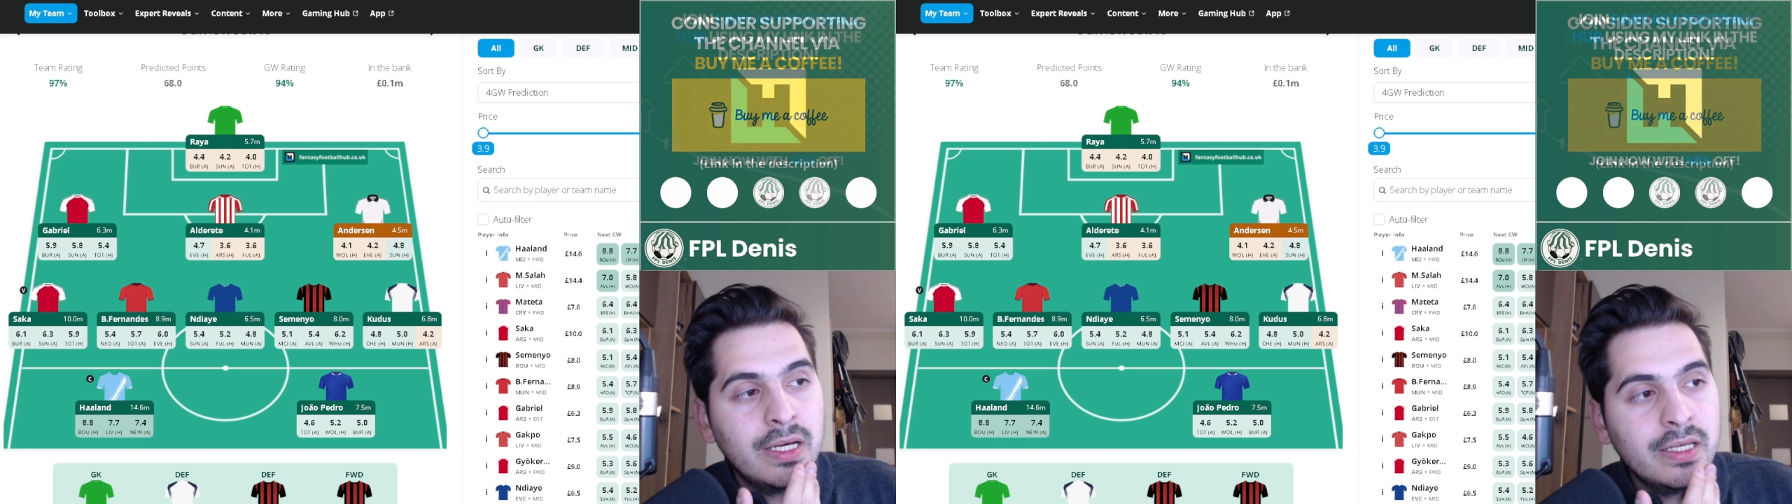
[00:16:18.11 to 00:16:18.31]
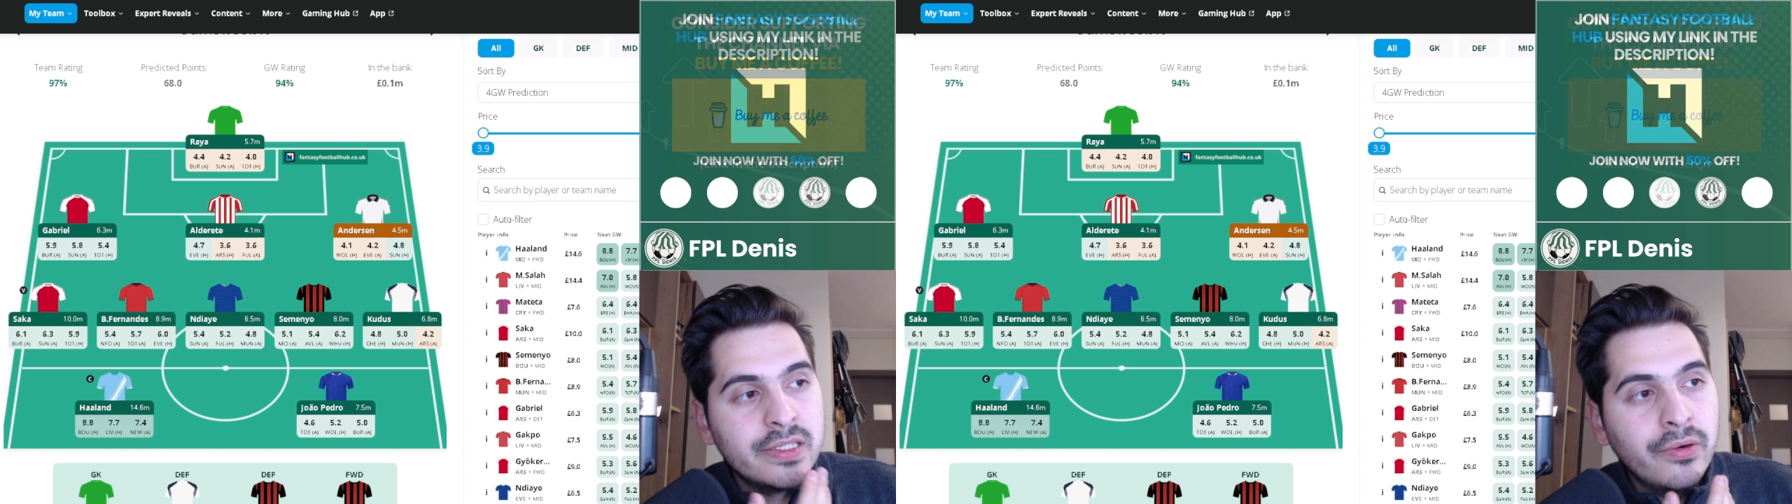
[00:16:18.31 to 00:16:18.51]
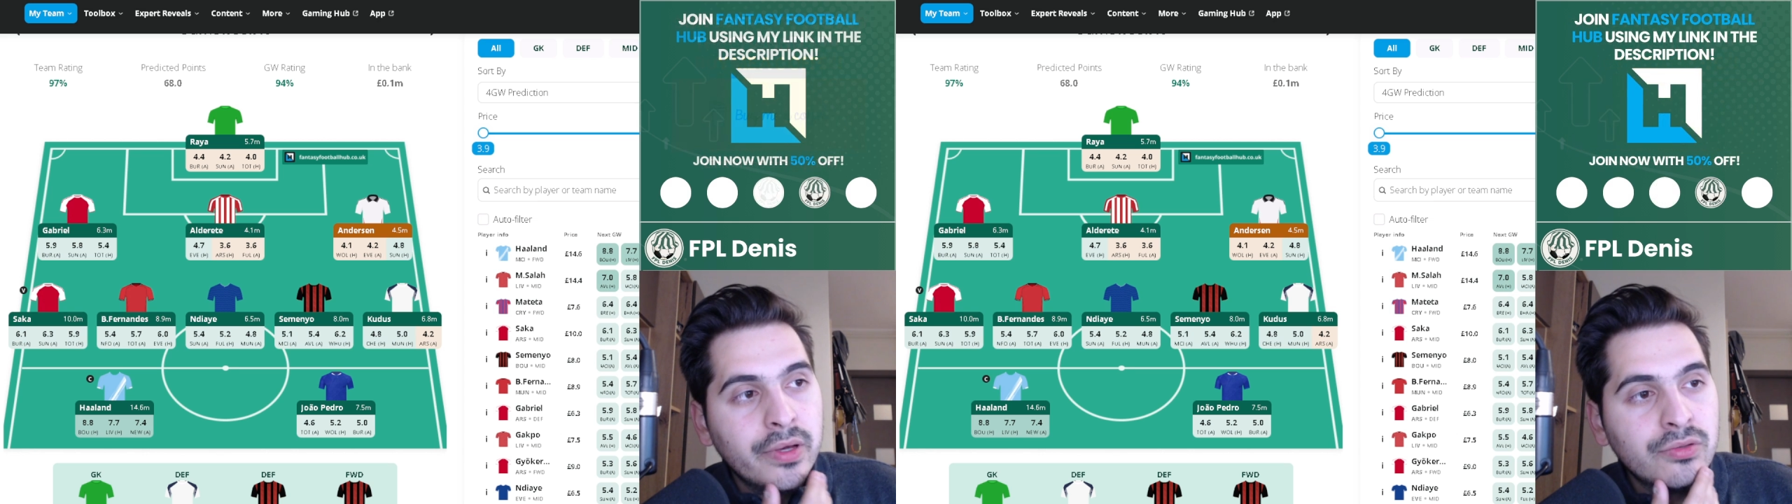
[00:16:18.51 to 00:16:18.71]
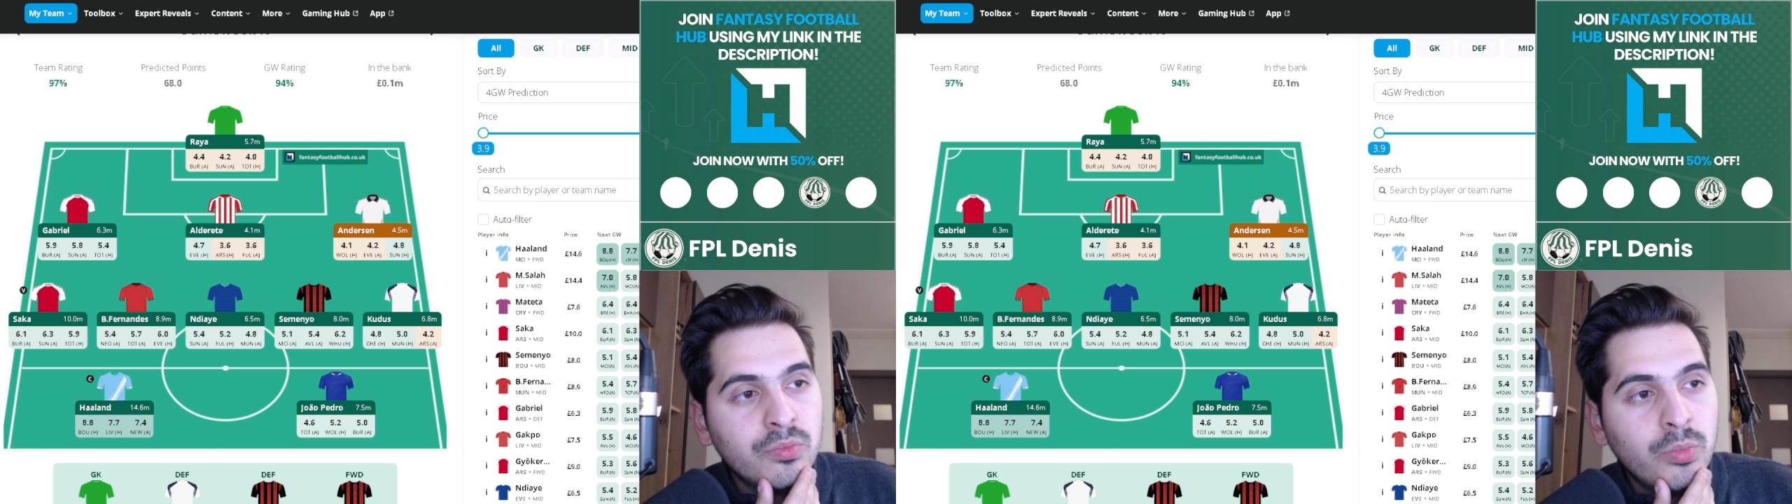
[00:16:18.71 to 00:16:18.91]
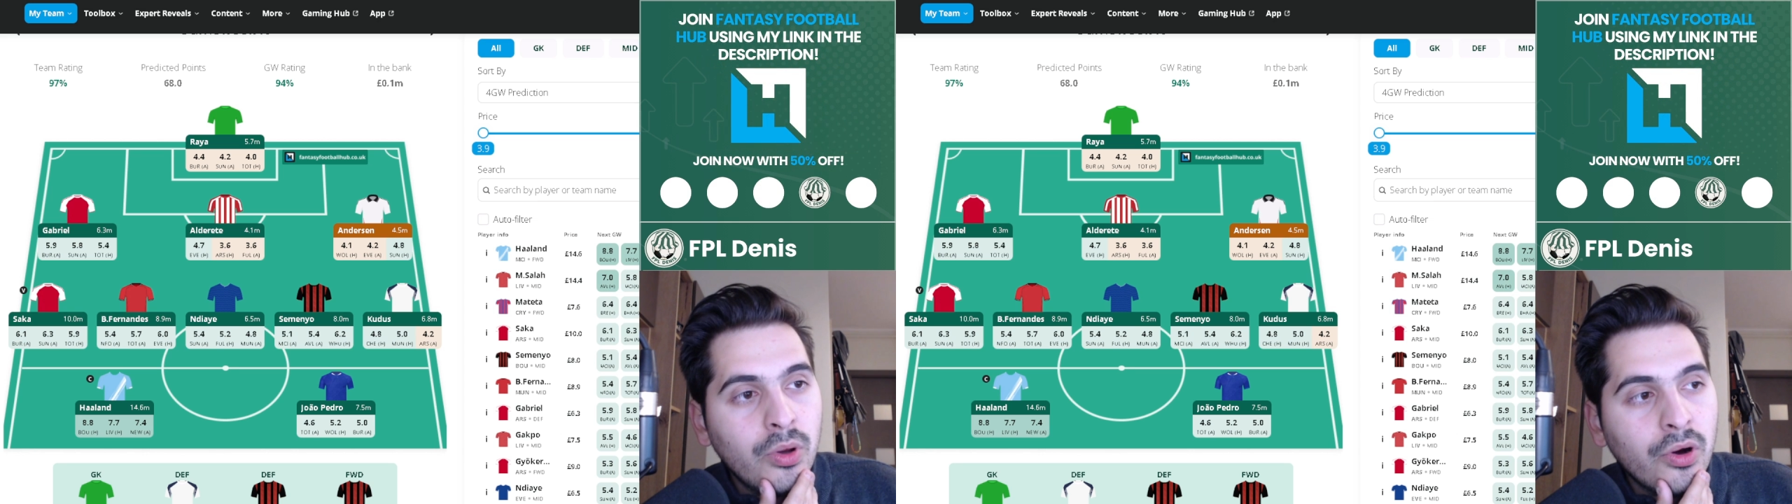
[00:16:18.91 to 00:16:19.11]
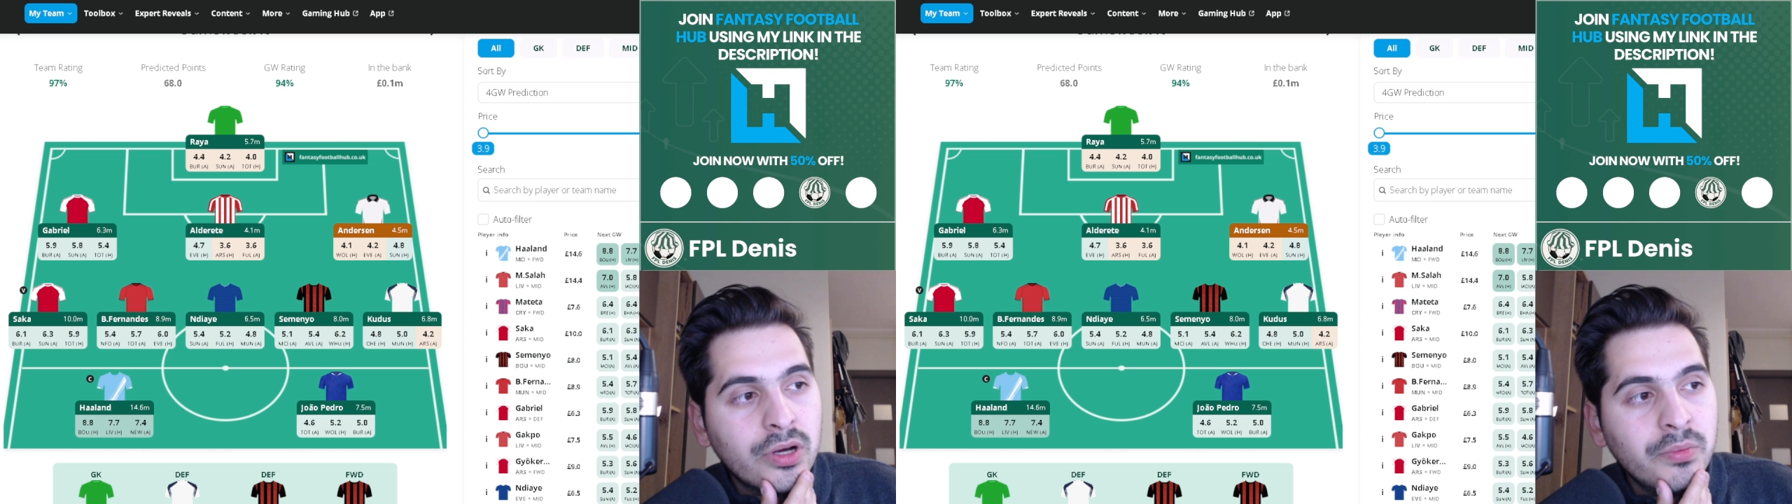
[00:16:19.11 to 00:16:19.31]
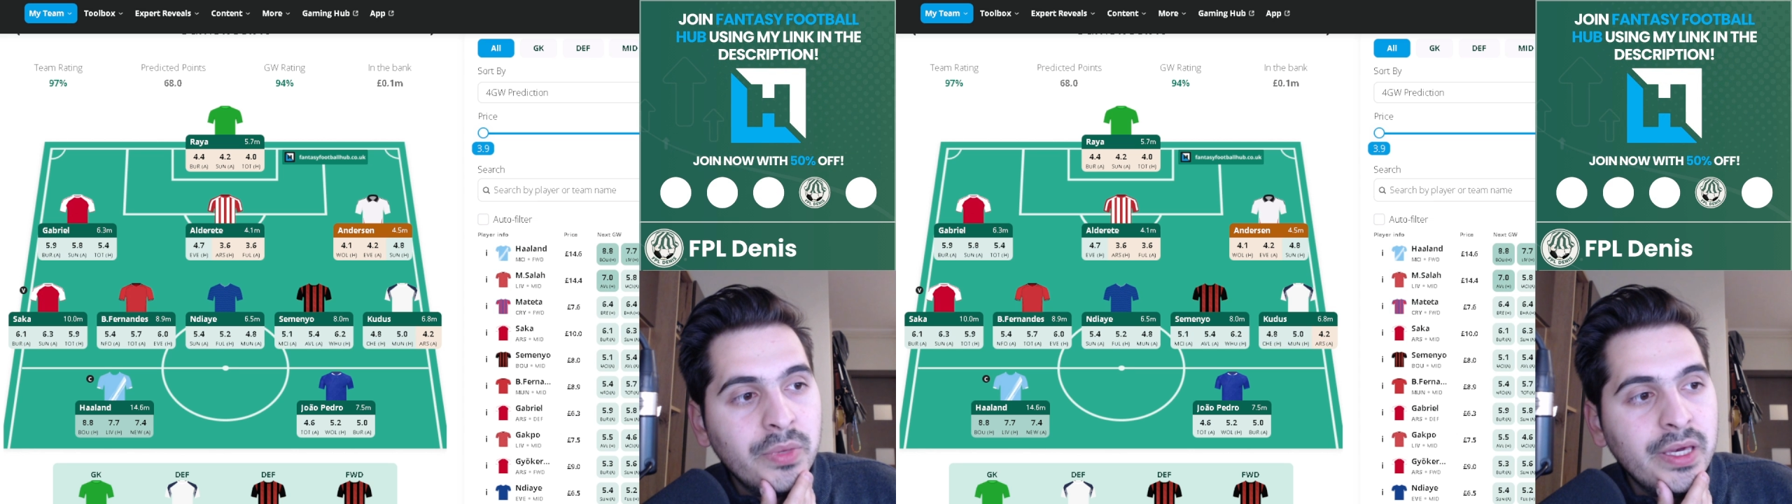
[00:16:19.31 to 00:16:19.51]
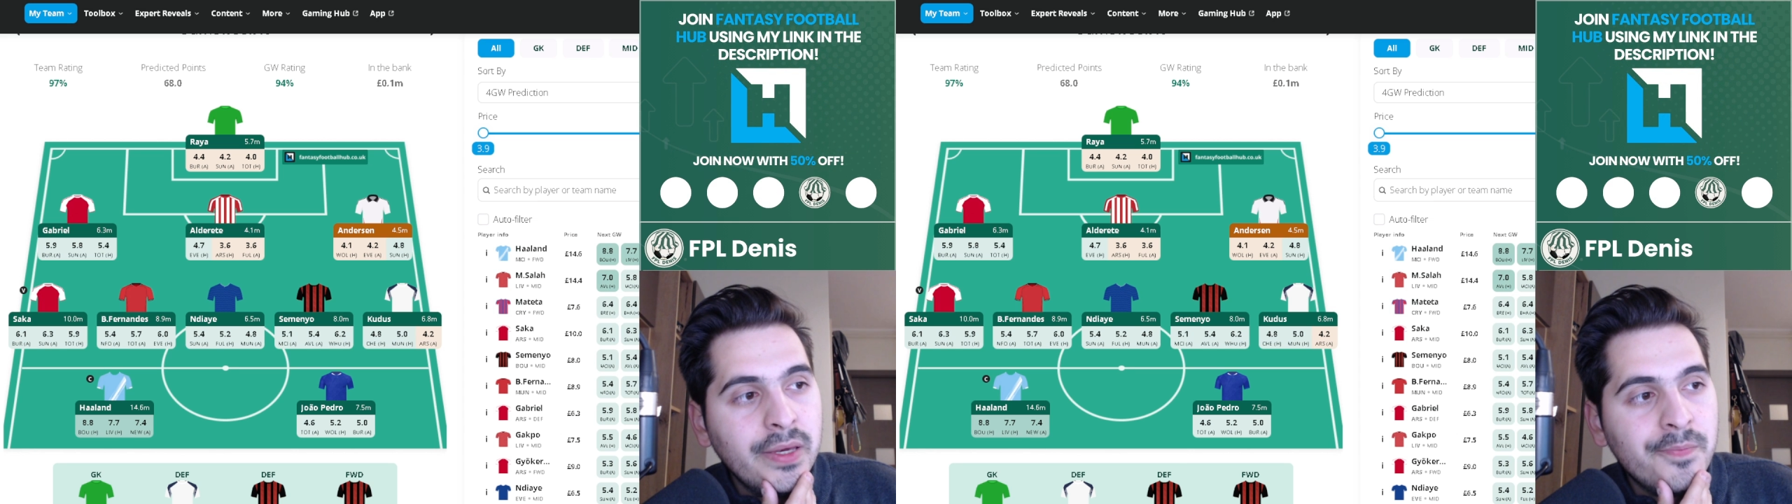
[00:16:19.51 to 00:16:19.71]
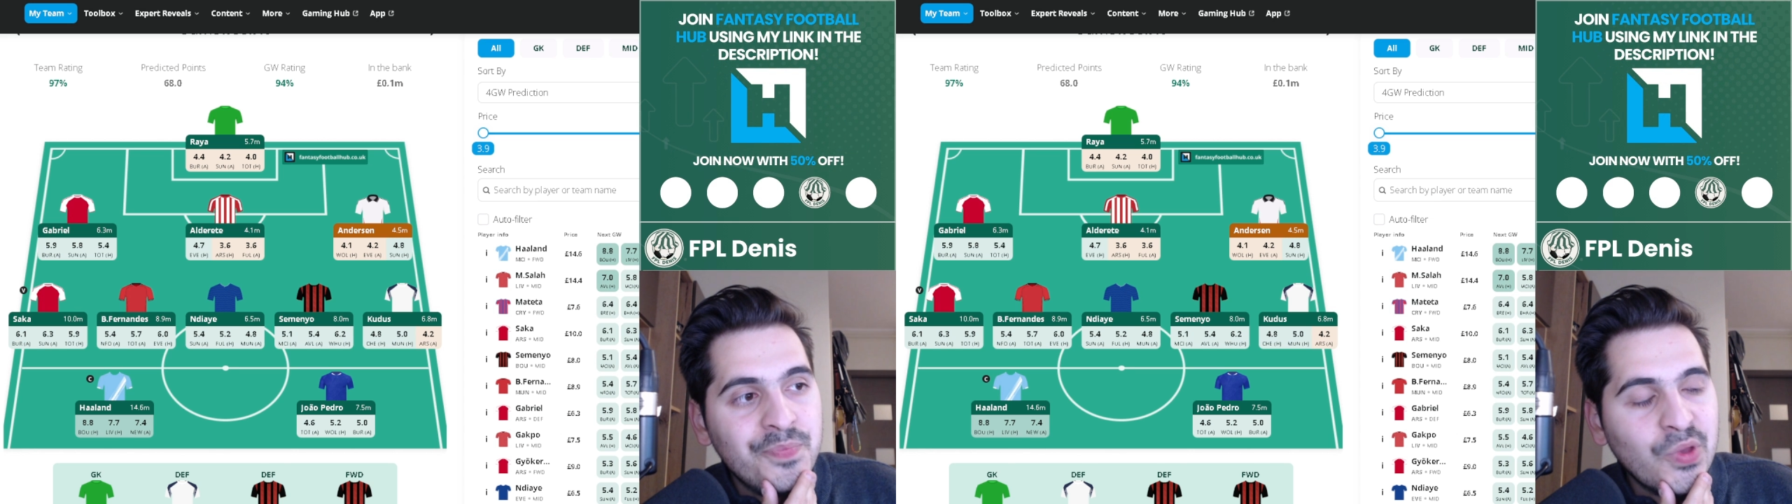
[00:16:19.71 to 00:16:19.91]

is going to block me